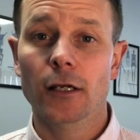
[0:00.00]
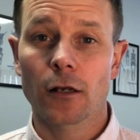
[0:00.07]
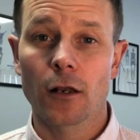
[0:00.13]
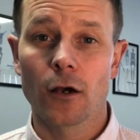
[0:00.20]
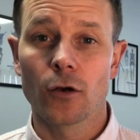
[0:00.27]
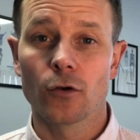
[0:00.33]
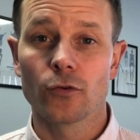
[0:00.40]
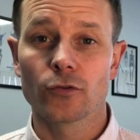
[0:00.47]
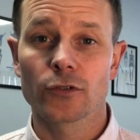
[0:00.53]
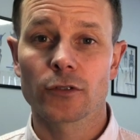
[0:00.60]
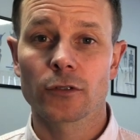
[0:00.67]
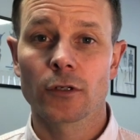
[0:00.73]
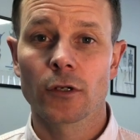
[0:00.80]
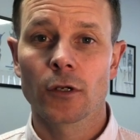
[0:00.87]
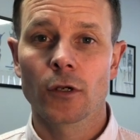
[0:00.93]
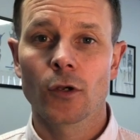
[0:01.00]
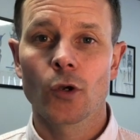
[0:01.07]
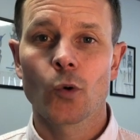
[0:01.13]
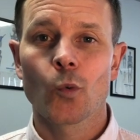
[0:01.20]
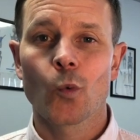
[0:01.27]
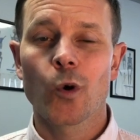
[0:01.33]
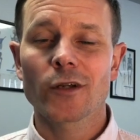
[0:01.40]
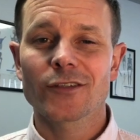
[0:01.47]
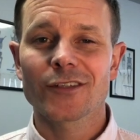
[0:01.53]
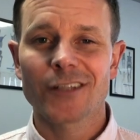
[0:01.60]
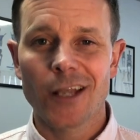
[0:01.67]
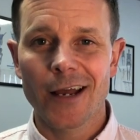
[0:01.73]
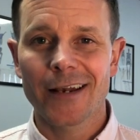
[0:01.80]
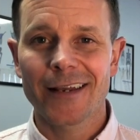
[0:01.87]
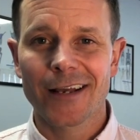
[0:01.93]
closed. What does
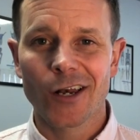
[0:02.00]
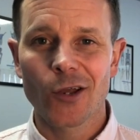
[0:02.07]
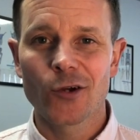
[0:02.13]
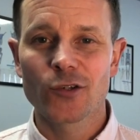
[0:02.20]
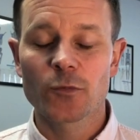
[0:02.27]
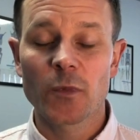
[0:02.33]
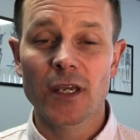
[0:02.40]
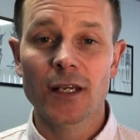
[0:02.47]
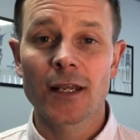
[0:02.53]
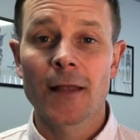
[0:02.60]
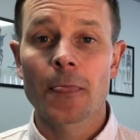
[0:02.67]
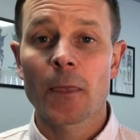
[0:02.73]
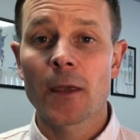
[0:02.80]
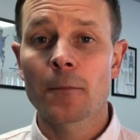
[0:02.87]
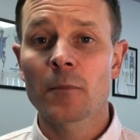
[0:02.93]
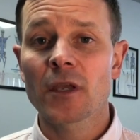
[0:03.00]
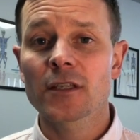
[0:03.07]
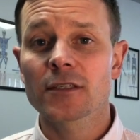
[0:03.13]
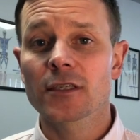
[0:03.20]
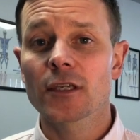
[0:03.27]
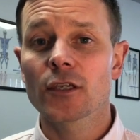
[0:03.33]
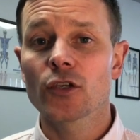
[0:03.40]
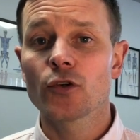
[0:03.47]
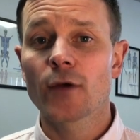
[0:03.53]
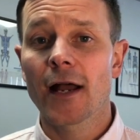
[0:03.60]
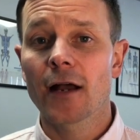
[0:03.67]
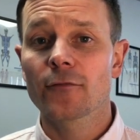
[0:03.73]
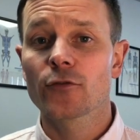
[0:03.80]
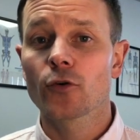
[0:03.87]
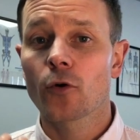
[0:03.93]
lightly closed mean? It means that you
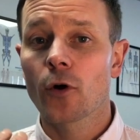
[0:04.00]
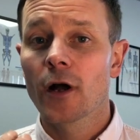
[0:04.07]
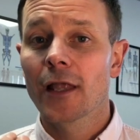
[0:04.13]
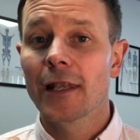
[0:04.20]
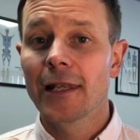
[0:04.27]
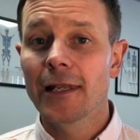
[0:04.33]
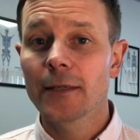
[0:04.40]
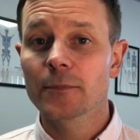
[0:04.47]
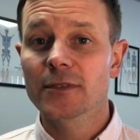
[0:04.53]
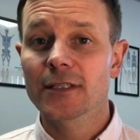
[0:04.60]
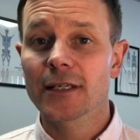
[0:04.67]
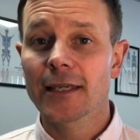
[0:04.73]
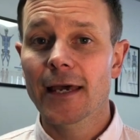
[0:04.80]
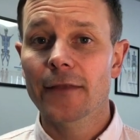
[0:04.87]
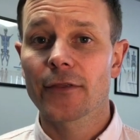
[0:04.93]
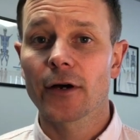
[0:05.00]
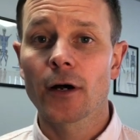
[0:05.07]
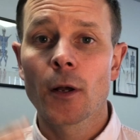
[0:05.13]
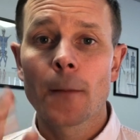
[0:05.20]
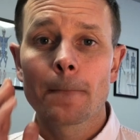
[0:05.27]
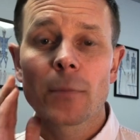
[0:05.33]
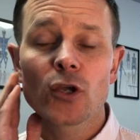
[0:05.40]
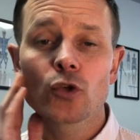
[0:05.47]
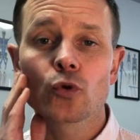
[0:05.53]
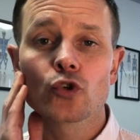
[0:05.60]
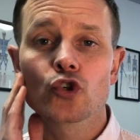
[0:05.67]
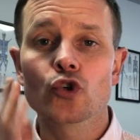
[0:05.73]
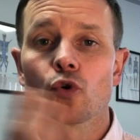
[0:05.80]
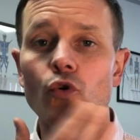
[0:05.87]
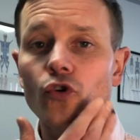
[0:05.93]
have your lips together, but your
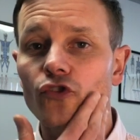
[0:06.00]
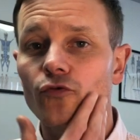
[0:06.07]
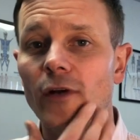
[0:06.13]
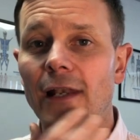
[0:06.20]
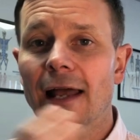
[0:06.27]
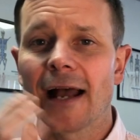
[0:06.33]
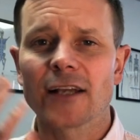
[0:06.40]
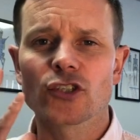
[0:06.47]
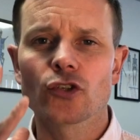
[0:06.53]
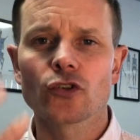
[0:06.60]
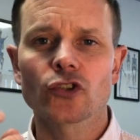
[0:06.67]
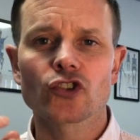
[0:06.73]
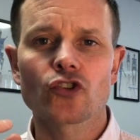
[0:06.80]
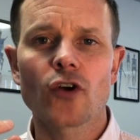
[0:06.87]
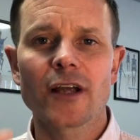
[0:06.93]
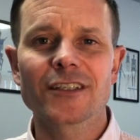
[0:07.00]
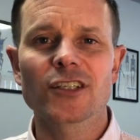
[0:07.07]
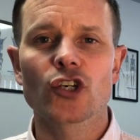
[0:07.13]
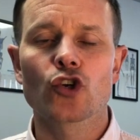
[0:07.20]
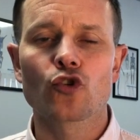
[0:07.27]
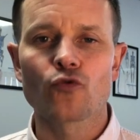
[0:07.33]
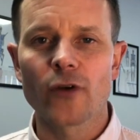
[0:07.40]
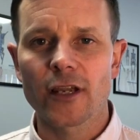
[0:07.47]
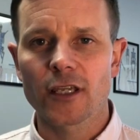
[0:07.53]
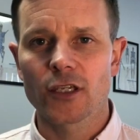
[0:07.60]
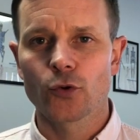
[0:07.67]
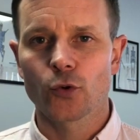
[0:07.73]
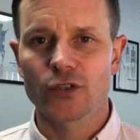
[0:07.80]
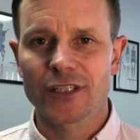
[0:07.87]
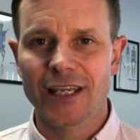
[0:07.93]
jaws relaxed. You're not trying to grit
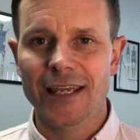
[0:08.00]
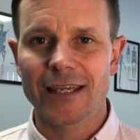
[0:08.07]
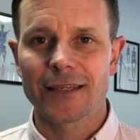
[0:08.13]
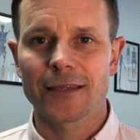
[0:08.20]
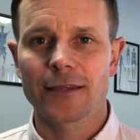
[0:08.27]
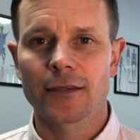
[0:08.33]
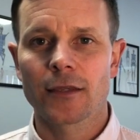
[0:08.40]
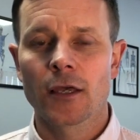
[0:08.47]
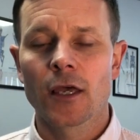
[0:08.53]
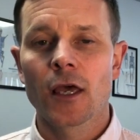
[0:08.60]
your teeth.